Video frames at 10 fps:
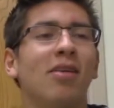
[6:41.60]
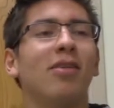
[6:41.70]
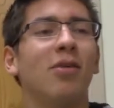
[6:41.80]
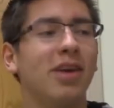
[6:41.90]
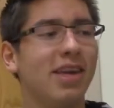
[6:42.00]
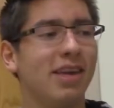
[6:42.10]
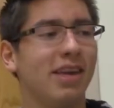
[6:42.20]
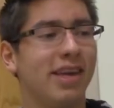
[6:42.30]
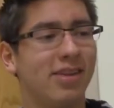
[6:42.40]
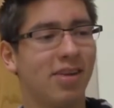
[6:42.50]
So he,
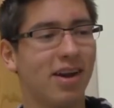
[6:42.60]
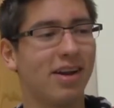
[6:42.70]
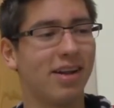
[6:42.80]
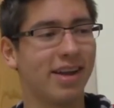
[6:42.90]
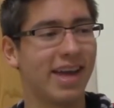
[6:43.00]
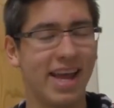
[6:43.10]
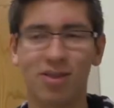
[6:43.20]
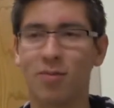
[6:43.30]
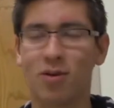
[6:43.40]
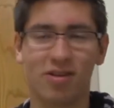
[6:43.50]
he tried to like
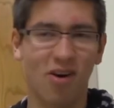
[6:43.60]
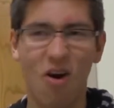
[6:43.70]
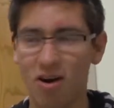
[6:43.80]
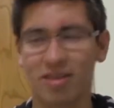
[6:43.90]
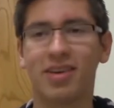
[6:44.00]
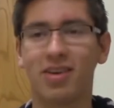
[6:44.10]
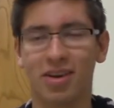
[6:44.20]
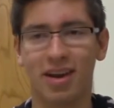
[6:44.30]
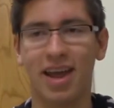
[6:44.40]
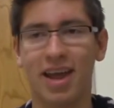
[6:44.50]
hit the board as hard as he
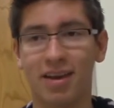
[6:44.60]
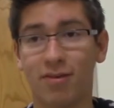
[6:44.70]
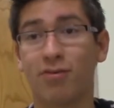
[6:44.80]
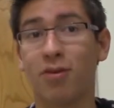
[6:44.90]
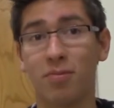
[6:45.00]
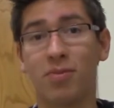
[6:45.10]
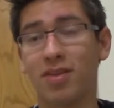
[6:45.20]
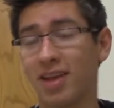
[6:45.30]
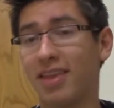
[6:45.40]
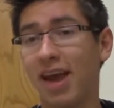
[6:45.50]
could, and from
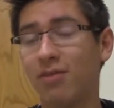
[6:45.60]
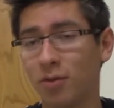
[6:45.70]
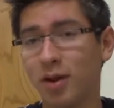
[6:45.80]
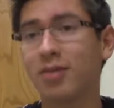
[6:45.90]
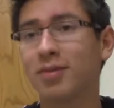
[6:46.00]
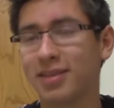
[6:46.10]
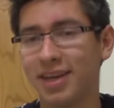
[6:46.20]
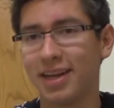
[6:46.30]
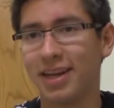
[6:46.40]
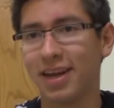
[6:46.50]
the side that everyone else was
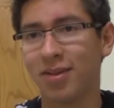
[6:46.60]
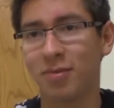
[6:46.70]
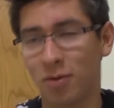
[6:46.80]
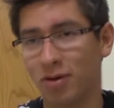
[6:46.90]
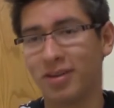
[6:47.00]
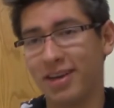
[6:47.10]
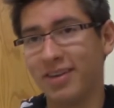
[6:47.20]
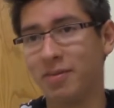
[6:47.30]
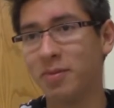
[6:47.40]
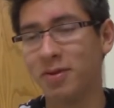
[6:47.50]
standing at, the board didn't
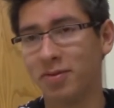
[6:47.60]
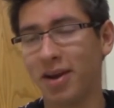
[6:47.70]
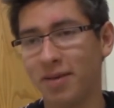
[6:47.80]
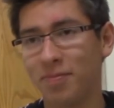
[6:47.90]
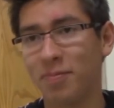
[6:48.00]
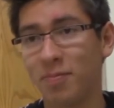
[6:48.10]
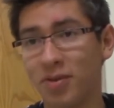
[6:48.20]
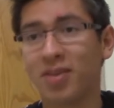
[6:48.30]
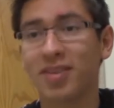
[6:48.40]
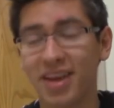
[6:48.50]
even move, right? Mm-hmm.
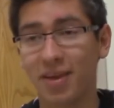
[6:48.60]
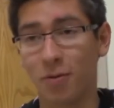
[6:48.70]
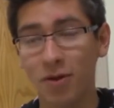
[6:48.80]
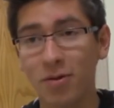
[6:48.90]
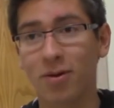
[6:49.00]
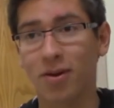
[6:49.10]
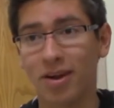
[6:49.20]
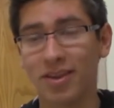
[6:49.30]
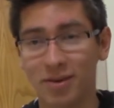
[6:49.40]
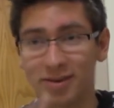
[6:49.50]
But the side that we were
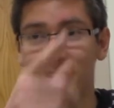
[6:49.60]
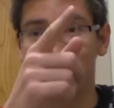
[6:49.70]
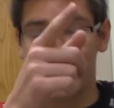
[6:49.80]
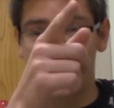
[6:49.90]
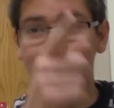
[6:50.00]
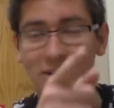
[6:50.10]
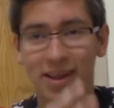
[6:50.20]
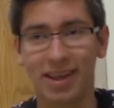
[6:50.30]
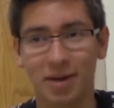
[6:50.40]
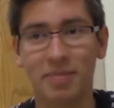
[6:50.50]
on, there was
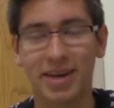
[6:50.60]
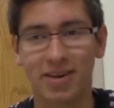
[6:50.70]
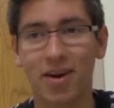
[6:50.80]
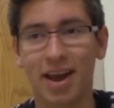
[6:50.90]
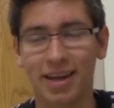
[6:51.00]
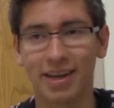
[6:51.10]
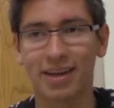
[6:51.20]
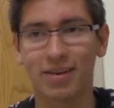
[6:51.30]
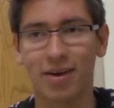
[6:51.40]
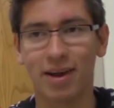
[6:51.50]
clearly like a big crack in
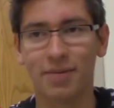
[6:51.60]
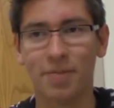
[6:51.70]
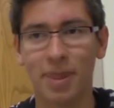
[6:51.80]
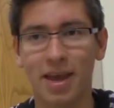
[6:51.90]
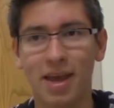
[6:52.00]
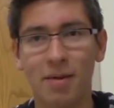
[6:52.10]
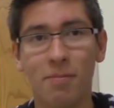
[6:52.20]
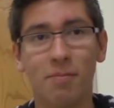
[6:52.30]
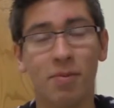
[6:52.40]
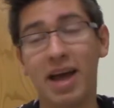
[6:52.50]
it, right?
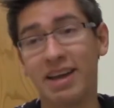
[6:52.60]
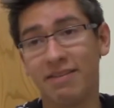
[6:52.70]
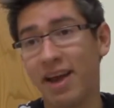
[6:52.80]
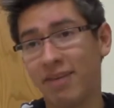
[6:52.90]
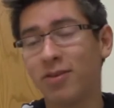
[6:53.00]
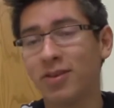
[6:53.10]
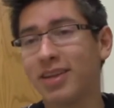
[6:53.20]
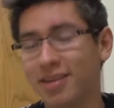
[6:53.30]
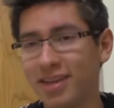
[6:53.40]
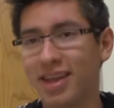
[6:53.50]
But everyone
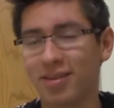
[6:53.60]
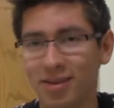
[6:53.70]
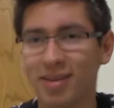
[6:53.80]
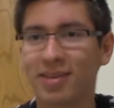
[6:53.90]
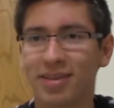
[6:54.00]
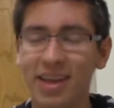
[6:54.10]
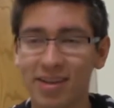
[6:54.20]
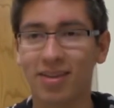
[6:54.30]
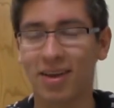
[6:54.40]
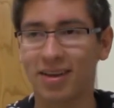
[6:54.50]
didn't see that, so just, they
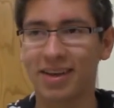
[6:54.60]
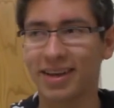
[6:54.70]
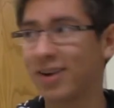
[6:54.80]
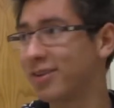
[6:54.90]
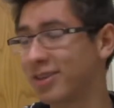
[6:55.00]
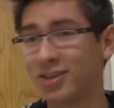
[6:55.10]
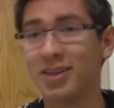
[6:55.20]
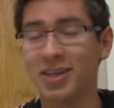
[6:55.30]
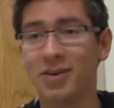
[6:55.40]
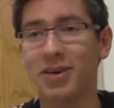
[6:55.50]
just thought like Garrison
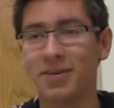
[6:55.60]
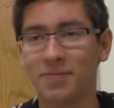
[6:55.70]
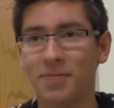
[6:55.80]
couldn't do it.